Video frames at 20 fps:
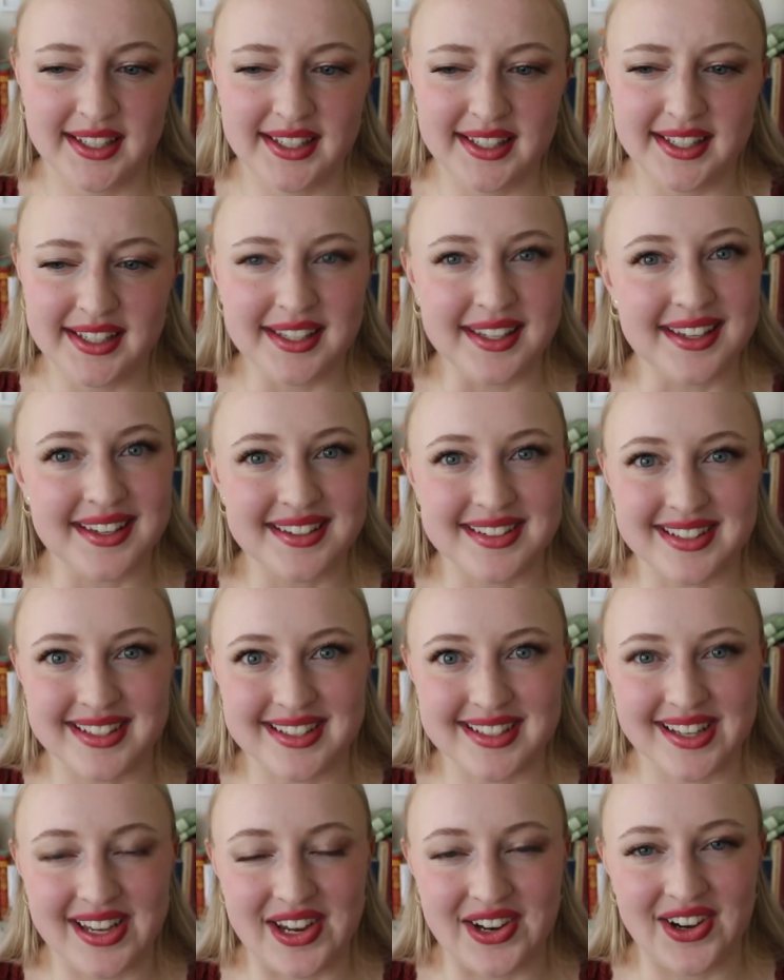
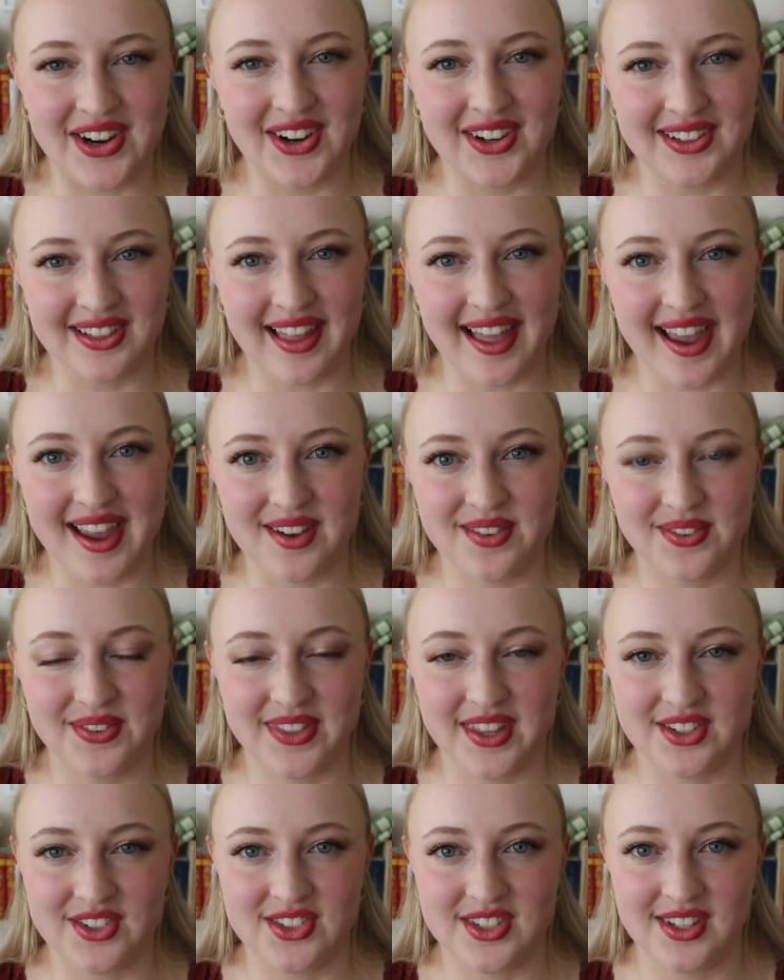ease in her
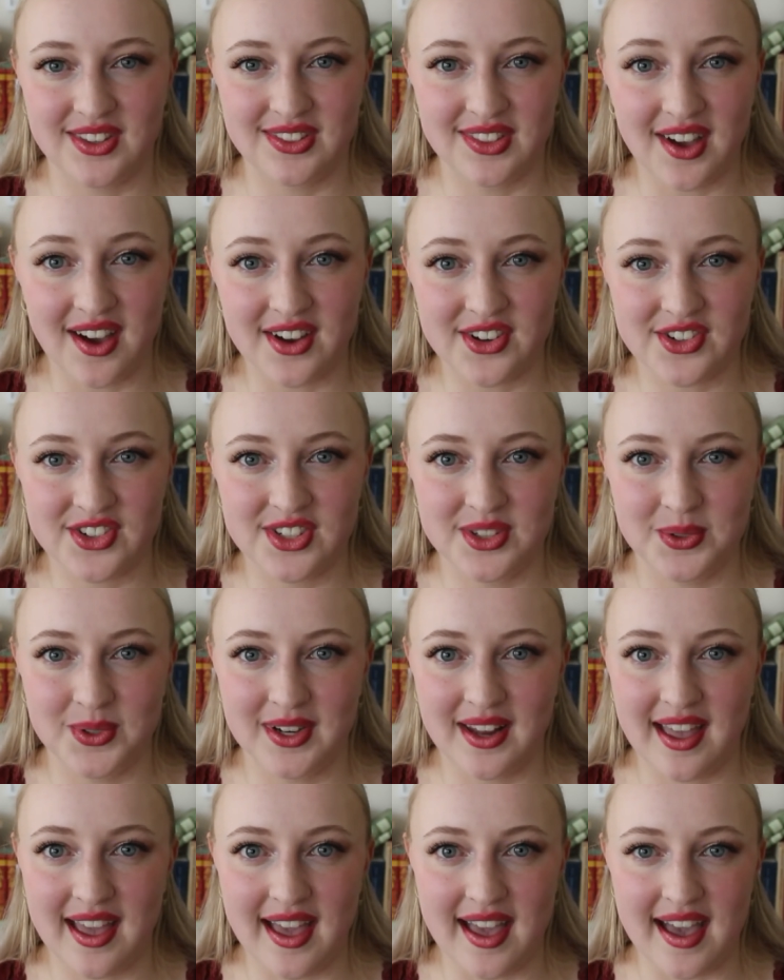life that she thought she
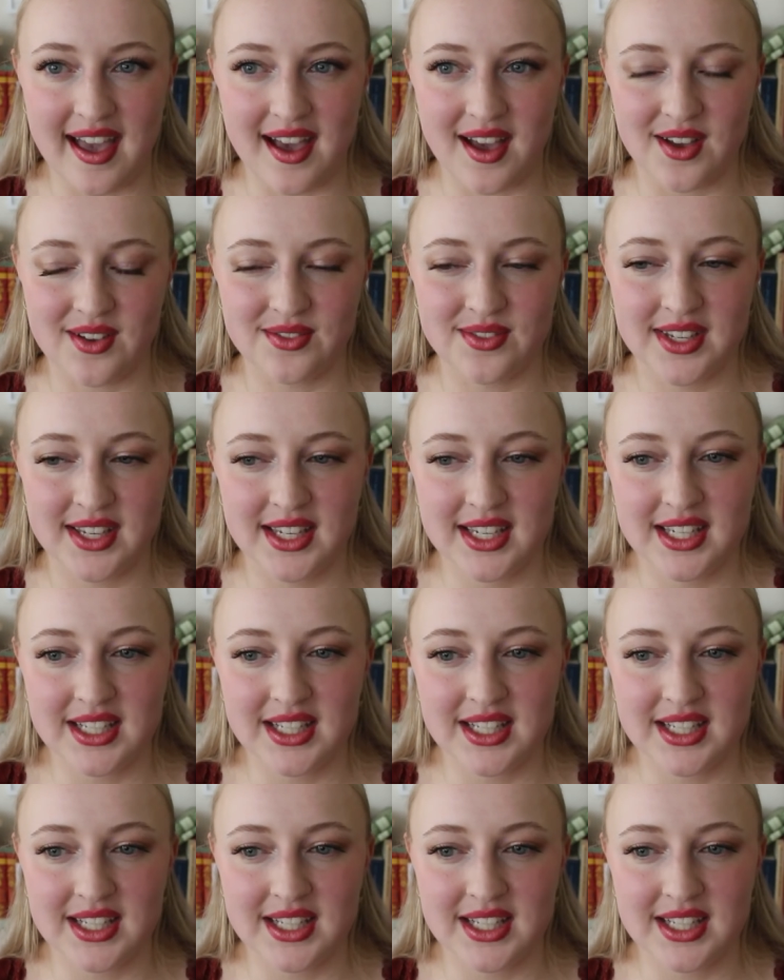would have.